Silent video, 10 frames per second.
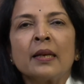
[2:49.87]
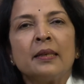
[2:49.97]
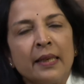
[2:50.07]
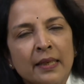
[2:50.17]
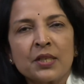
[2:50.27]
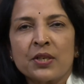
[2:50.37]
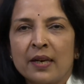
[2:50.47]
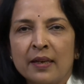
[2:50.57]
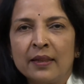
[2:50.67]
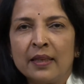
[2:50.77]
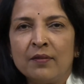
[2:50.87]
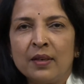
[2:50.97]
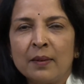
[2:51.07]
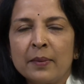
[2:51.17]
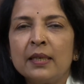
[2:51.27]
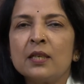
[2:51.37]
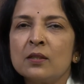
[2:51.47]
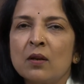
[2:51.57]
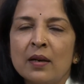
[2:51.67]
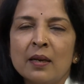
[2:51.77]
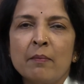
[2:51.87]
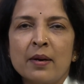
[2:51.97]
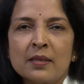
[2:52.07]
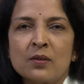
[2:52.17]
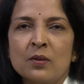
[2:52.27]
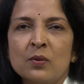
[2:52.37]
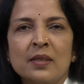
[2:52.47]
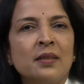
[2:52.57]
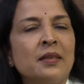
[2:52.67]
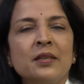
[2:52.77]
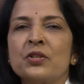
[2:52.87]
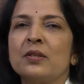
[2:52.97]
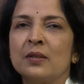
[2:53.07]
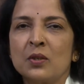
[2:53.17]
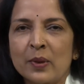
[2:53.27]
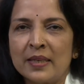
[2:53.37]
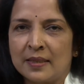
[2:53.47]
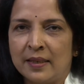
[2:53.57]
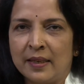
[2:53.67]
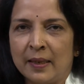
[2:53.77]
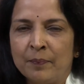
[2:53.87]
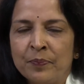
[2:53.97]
take a shower in the evening, but it is not a must to use a detergent twice a day.